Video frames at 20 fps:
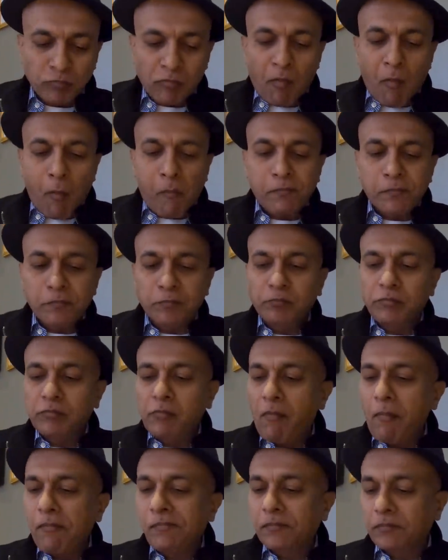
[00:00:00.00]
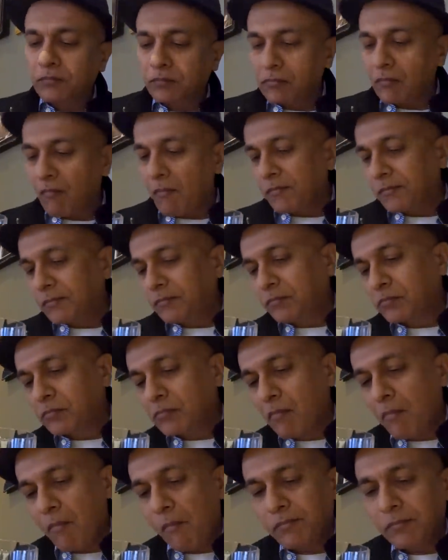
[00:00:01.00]
Very unique experience, I must
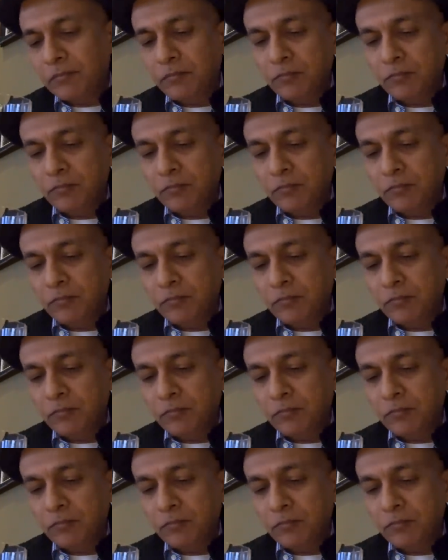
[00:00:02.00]
say.